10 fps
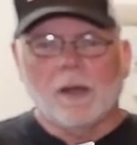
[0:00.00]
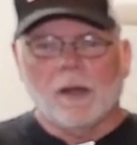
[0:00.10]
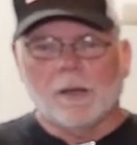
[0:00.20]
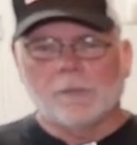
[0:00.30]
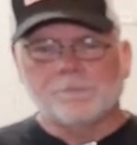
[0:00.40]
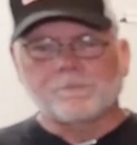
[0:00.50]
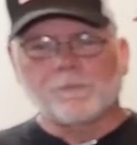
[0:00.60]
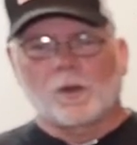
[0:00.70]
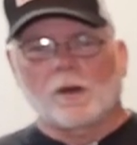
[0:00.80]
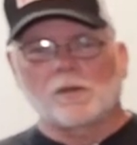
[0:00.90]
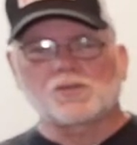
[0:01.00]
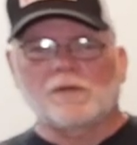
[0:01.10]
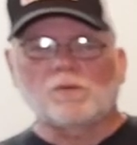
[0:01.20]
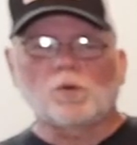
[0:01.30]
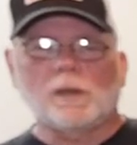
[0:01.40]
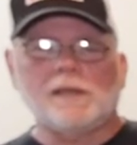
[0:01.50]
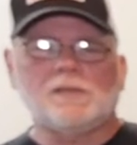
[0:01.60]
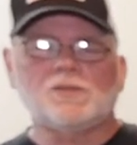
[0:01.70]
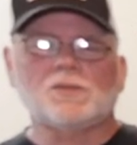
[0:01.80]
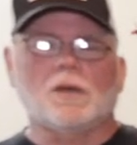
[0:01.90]
There are several
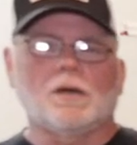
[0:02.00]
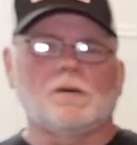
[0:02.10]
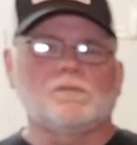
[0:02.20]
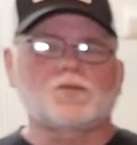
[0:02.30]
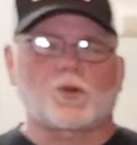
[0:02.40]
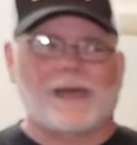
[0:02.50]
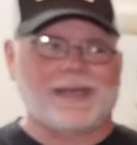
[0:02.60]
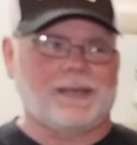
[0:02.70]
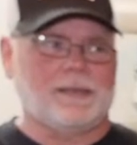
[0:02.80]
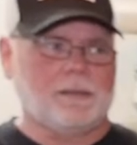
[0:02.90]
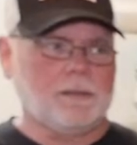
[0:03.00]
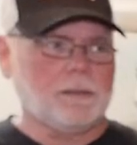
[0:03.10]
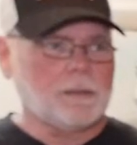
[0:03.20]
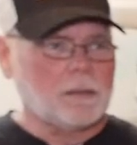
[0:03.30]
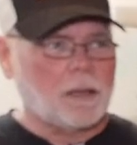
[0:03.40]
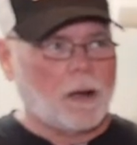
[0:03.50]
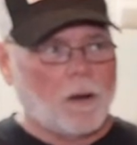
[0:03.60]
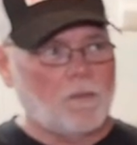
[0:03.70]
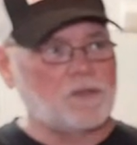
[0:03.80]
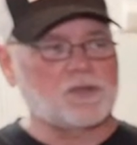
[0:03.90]
ways of tracking
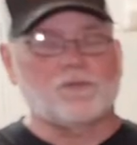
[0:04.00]
all this